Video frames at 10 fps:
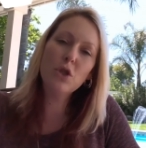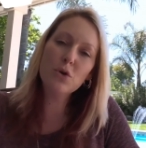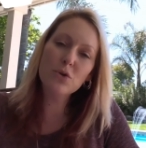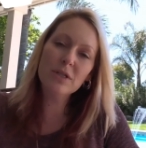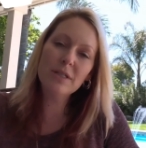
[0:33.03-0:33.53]

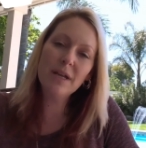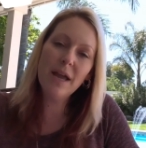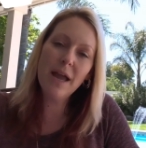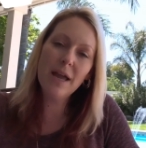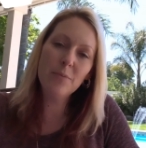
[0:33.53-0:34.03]

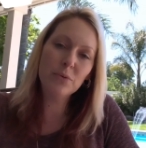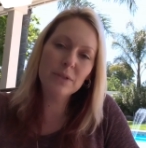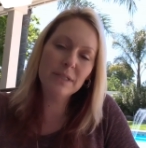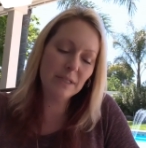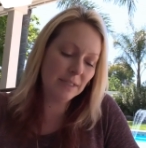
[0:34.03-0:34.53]
Thursday, April
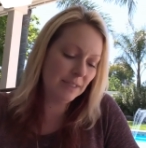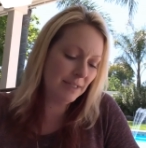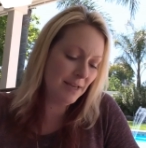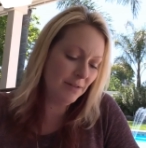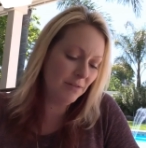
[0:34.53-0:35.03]

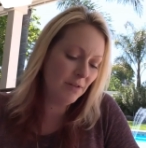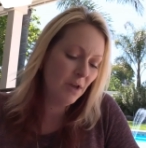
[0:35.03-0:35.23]
16th.